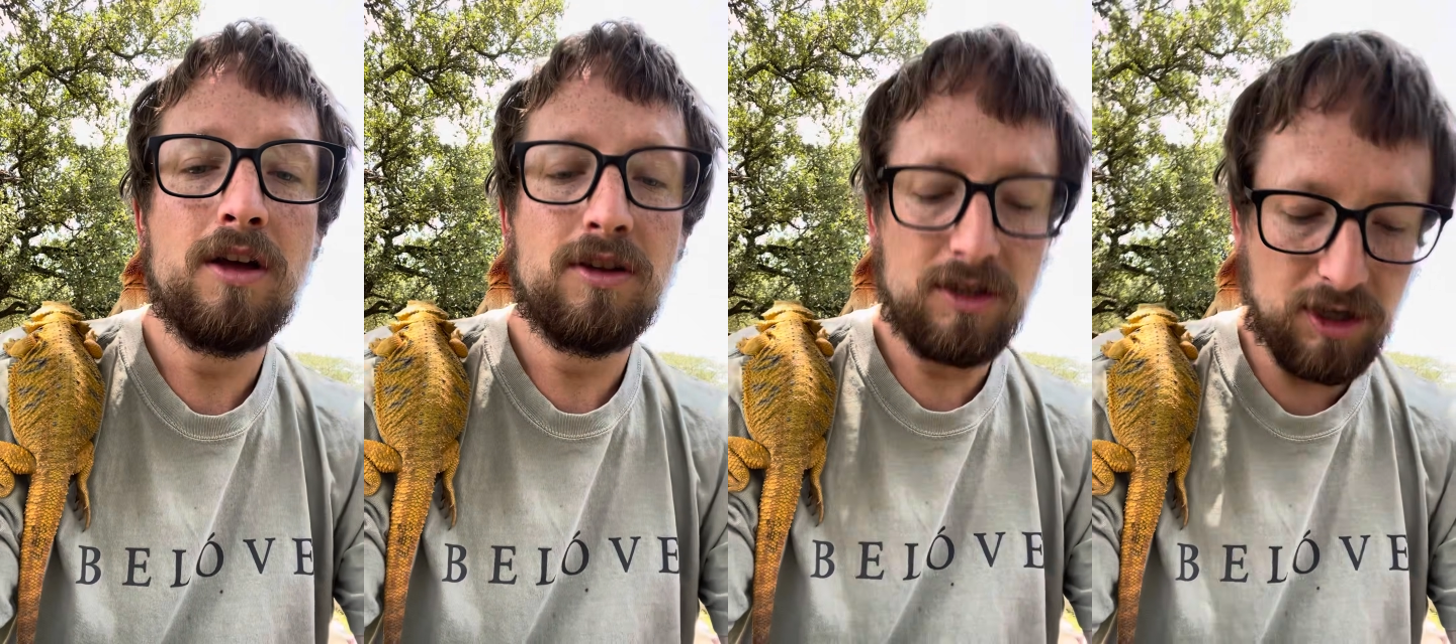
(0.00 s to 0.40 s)

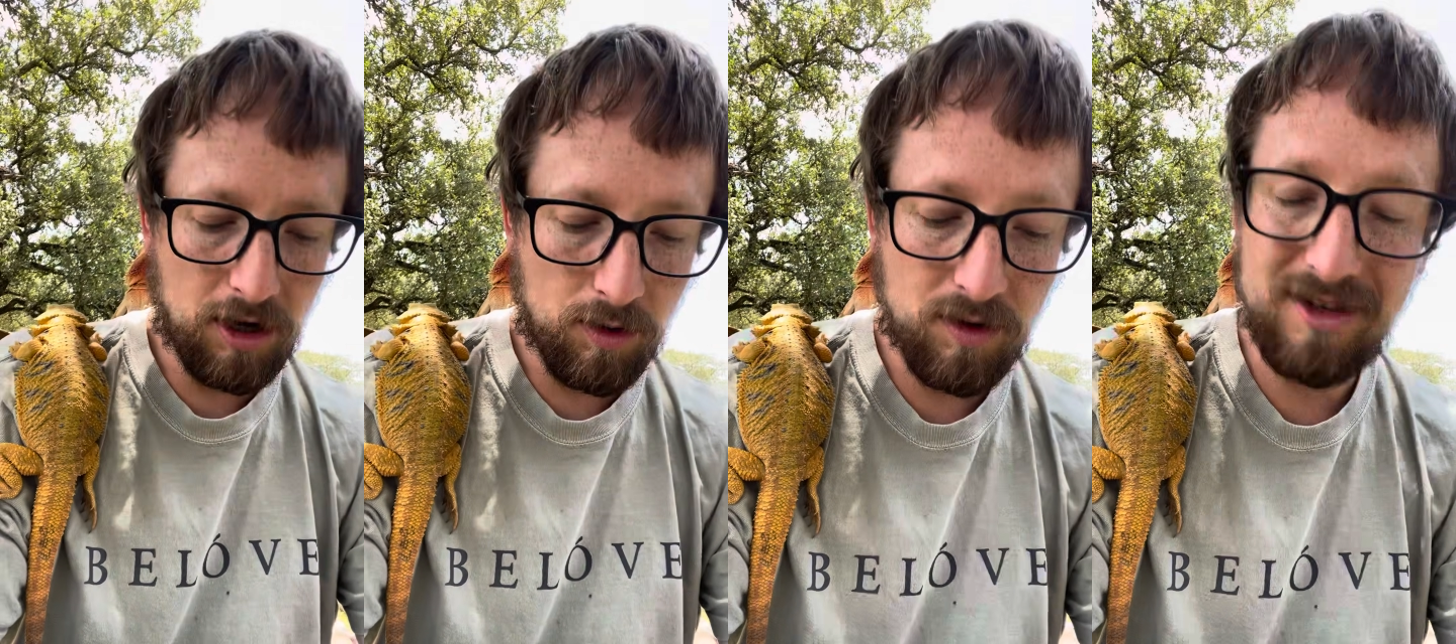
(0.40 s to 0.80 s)

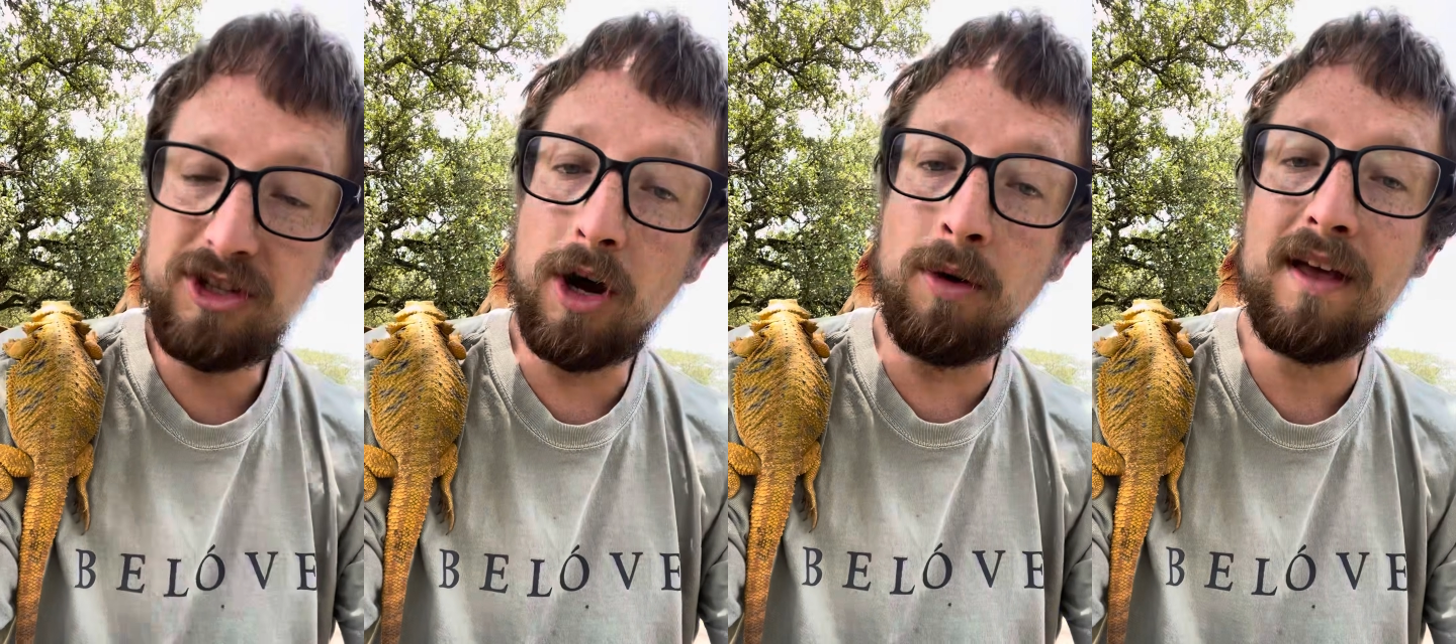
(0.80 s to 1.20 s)
So
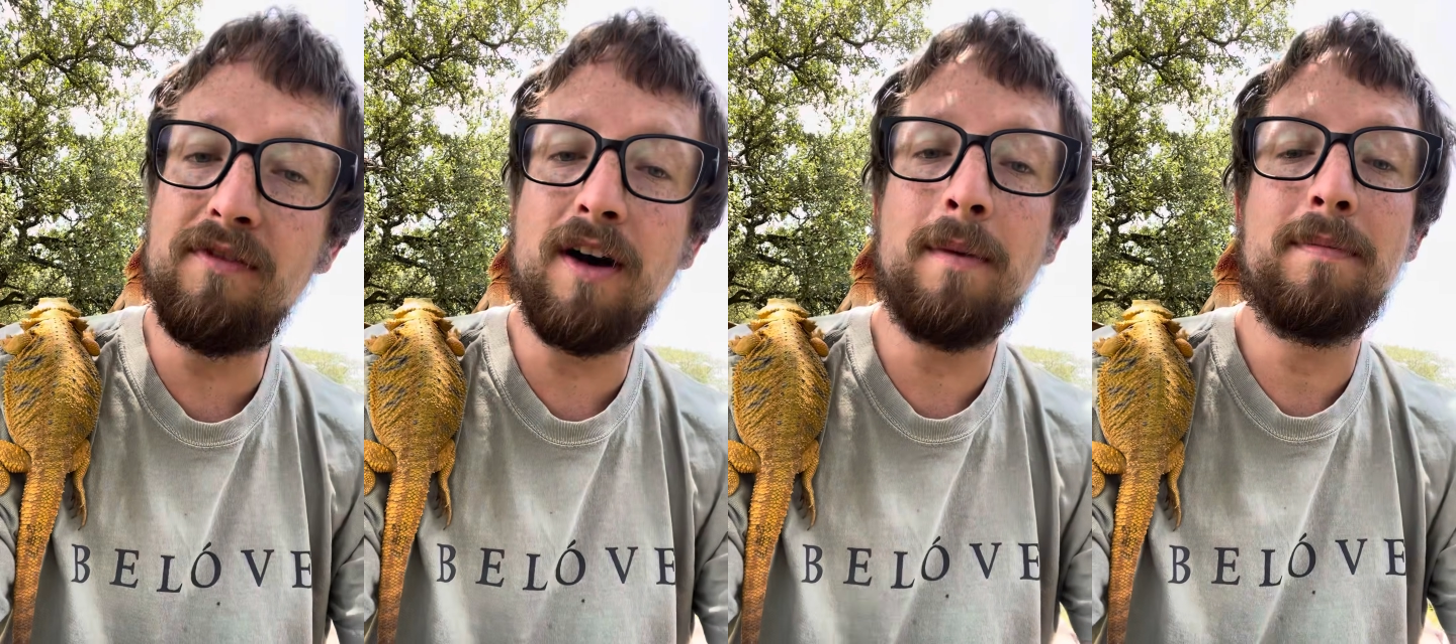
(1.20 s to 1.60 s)
don't give
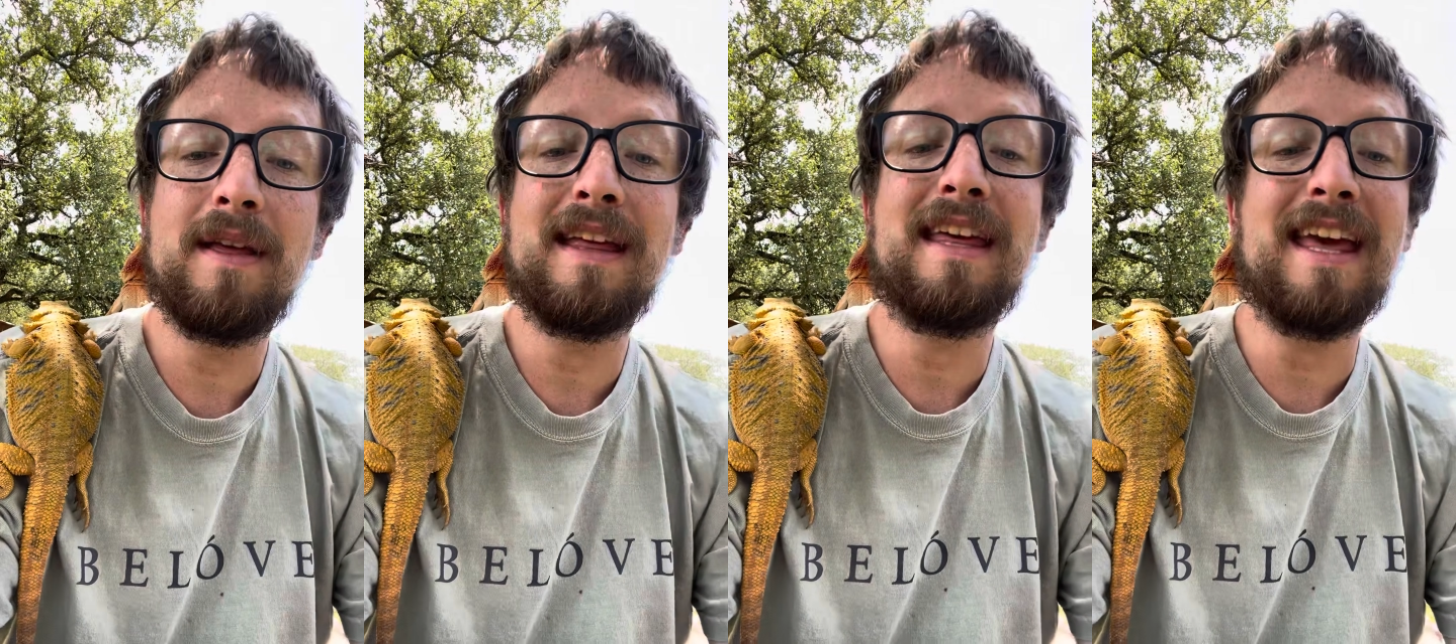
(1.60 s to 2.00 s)
up.
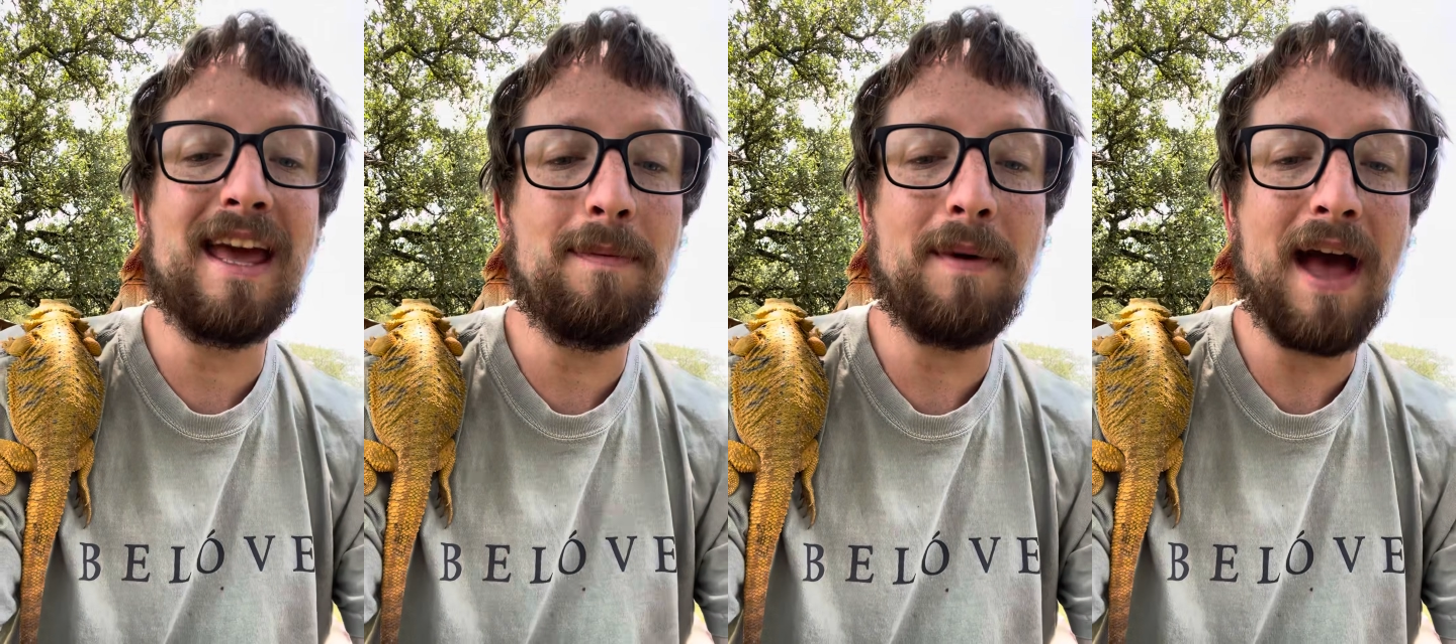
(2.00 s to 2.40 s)
Keep